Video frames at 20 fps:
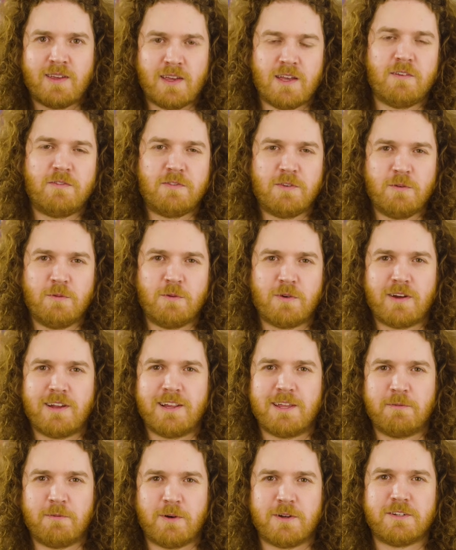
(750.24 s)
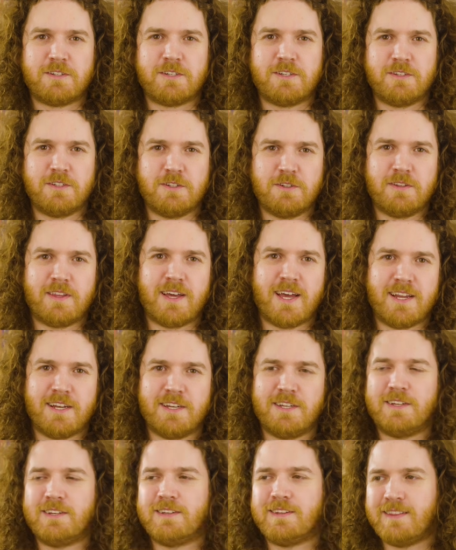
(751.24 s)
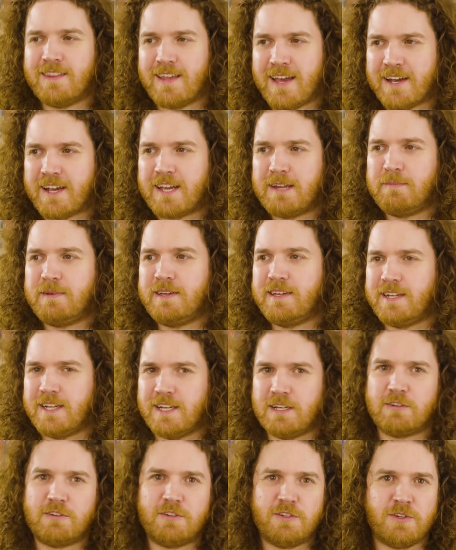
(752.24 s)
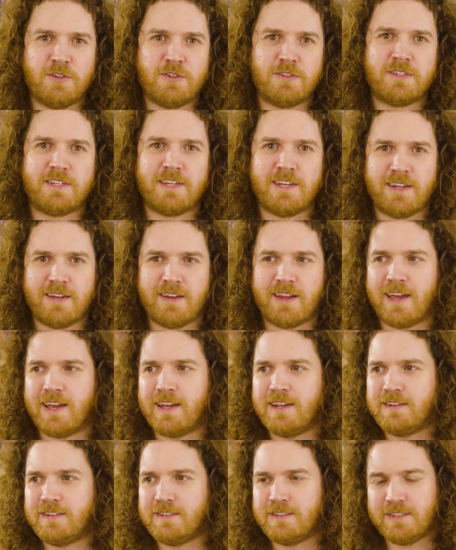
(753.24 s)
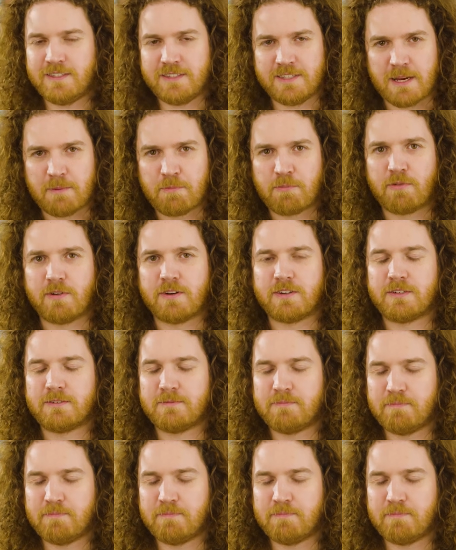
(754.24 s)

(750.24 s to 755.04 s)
If you really want to do that, that can be introduced in a separate